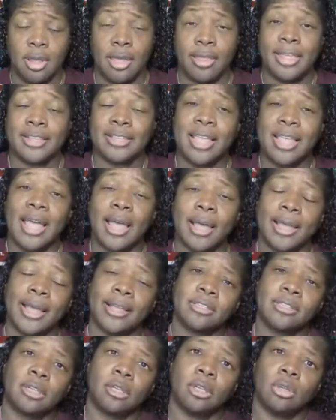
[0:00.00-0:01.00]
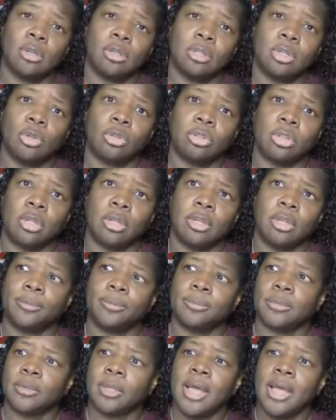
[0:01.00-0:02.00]
and that's how I got to North
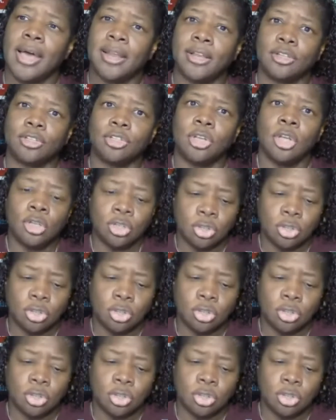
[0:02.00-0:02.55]
College.